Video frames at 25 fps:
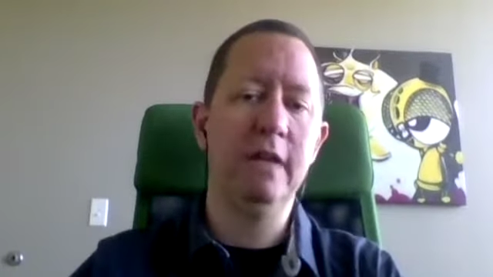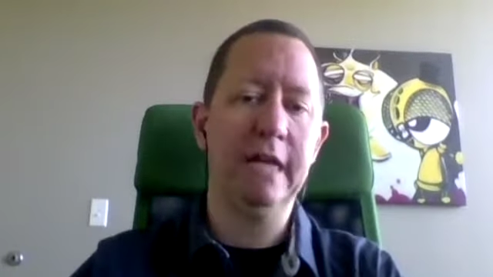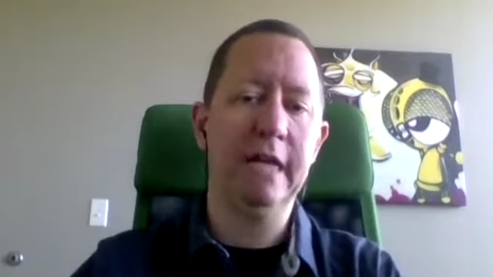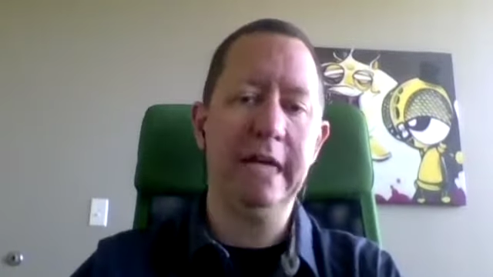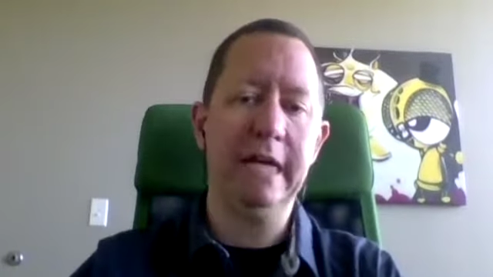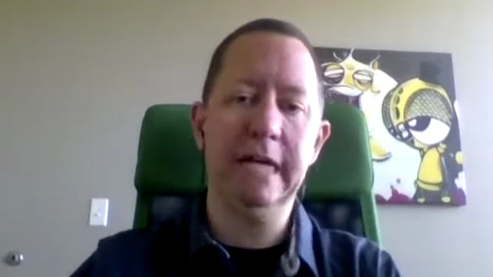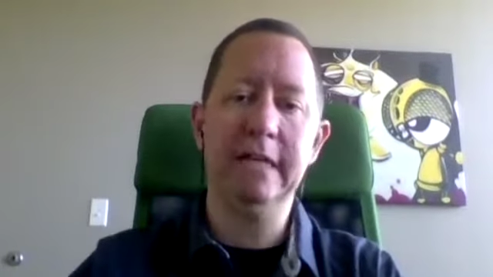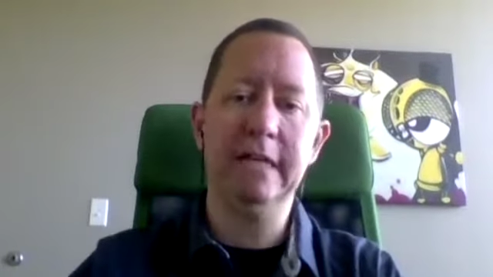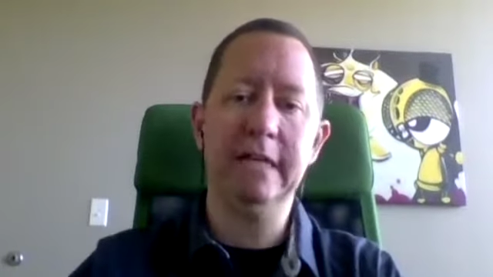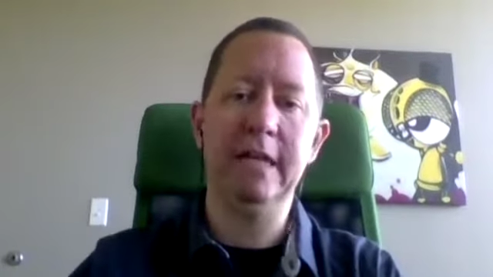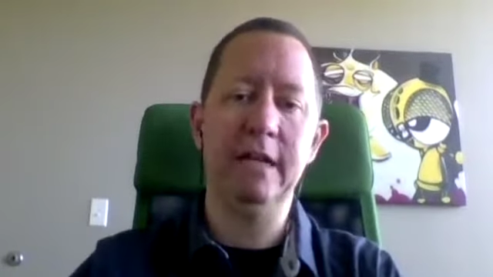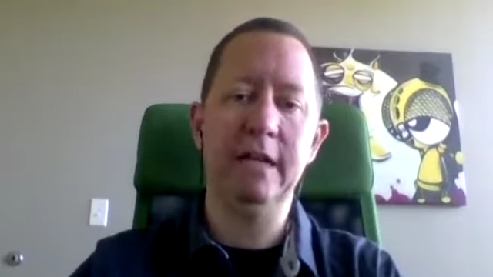They
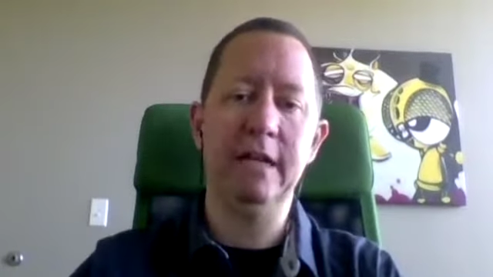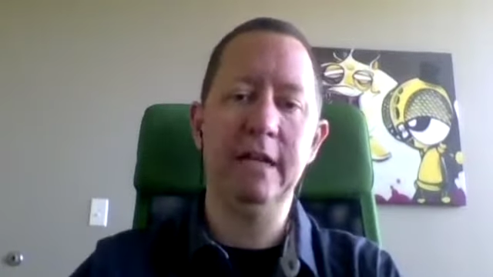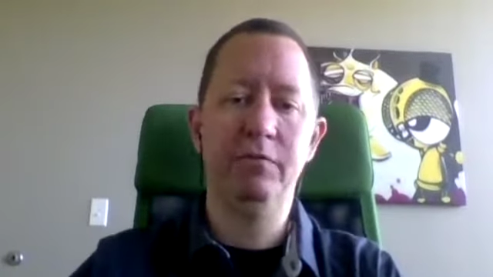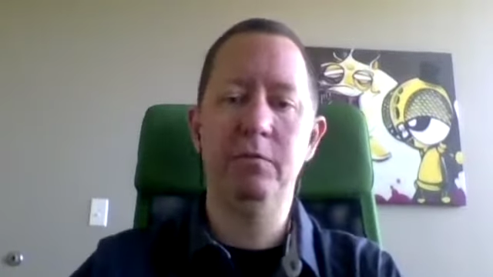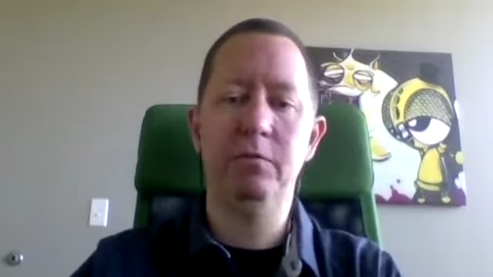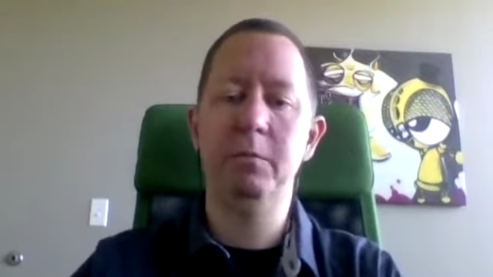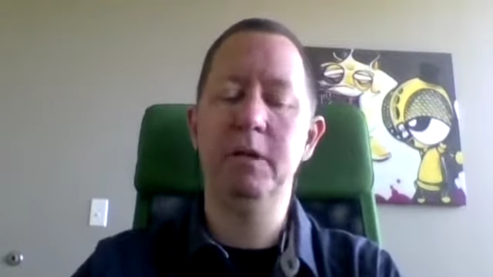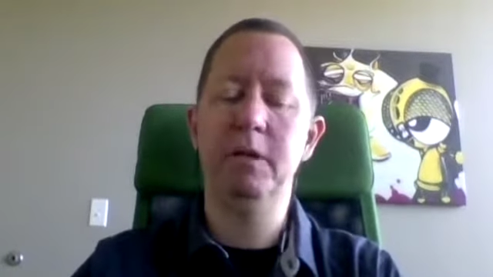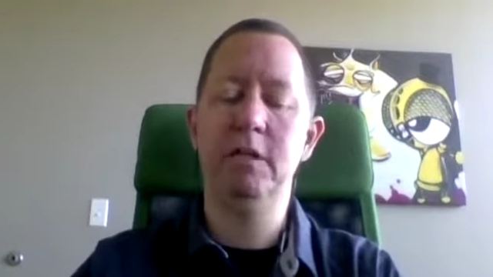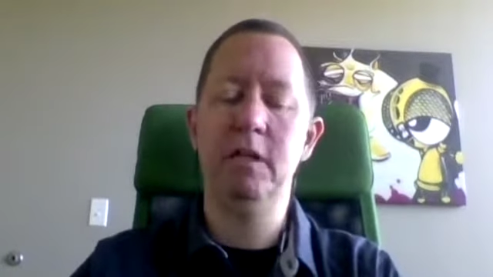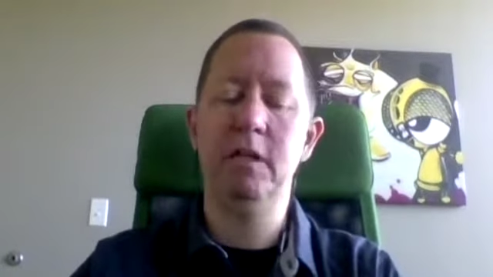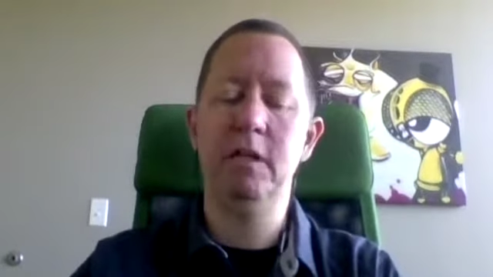can get that
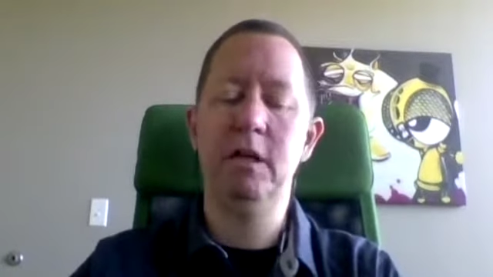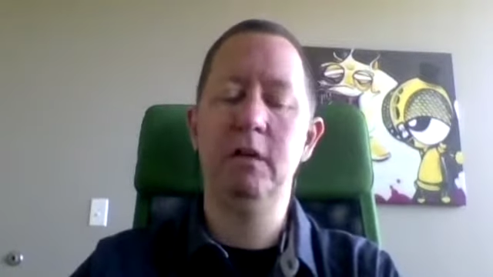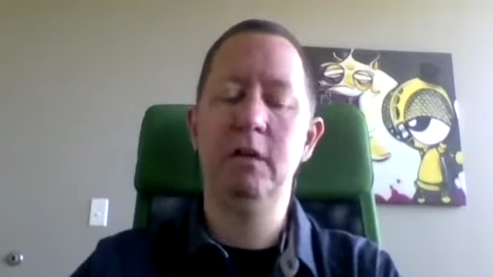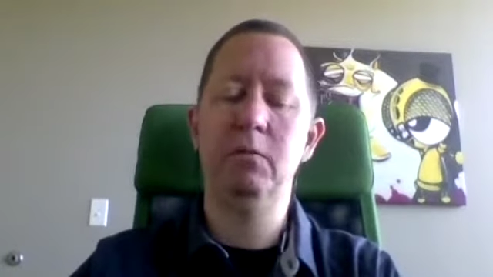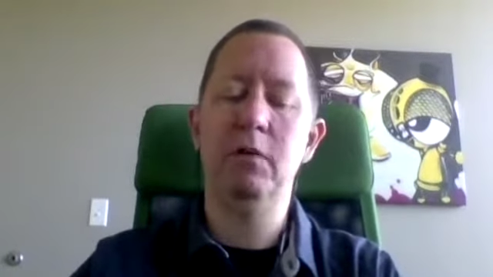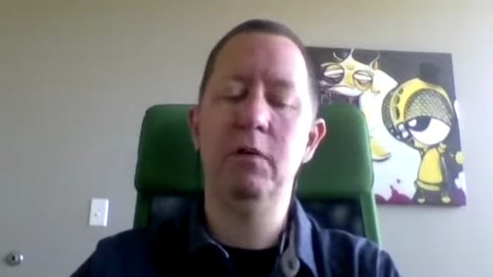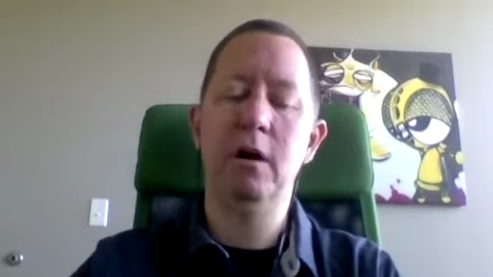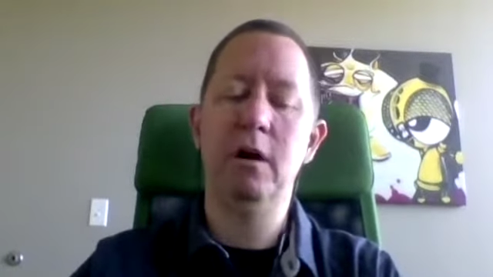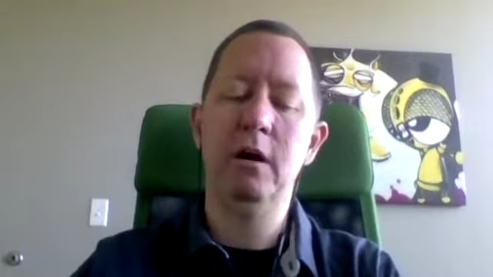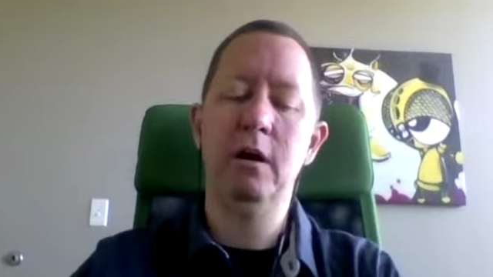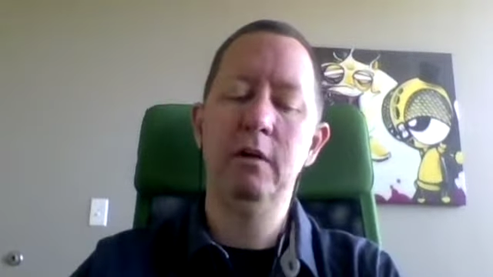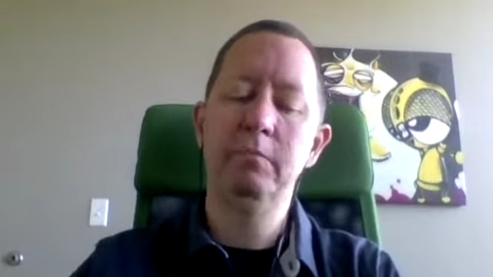information
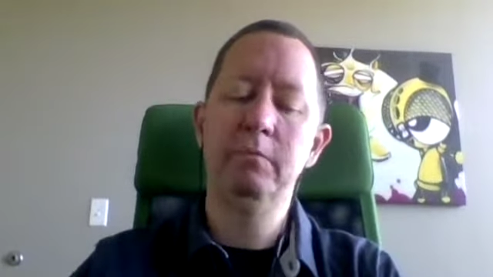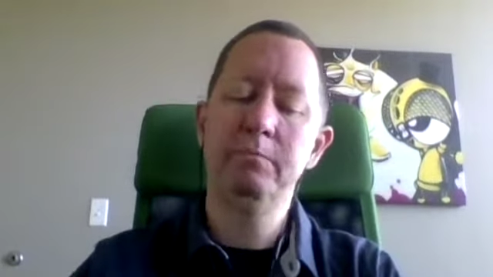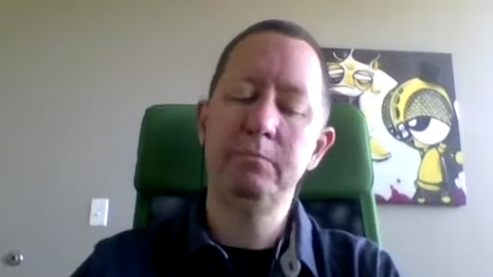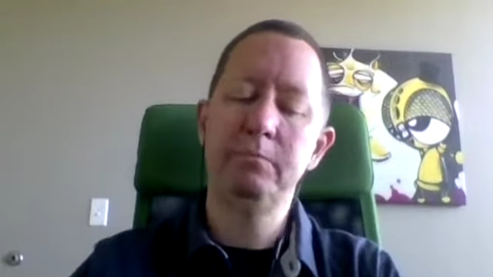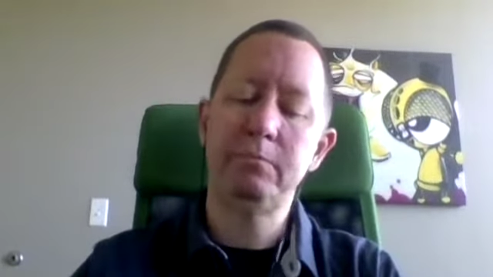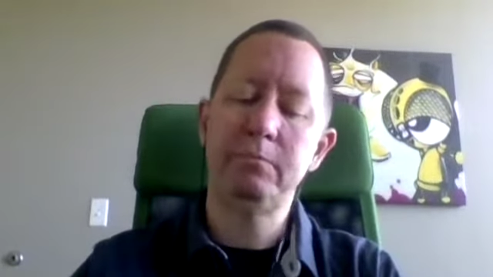anywhere.